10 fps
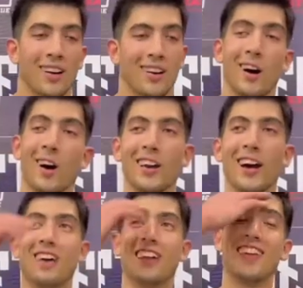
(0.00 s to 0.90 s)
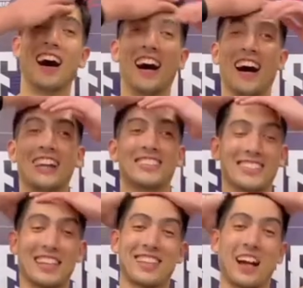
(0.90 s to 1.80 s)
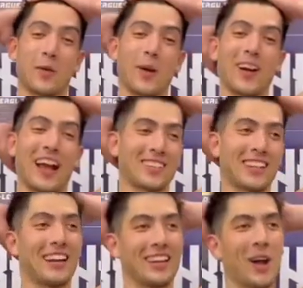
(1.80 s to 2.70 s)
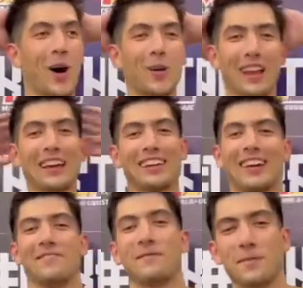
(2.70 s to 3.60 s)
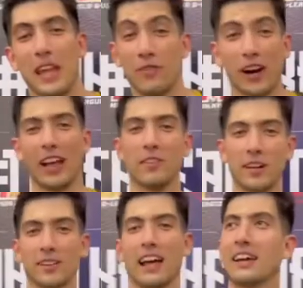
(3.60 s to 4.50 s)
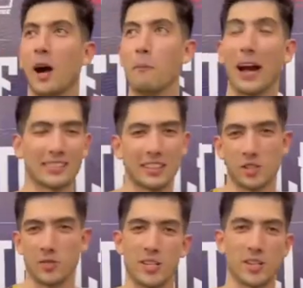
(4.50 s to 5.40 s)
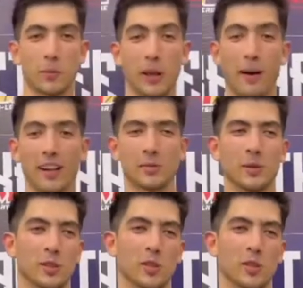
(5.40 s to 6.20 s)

Oh yeah, man. Uh, it's it's kind of weird actually. I didn't know like if I'd ever like come back to this region to play basketball. So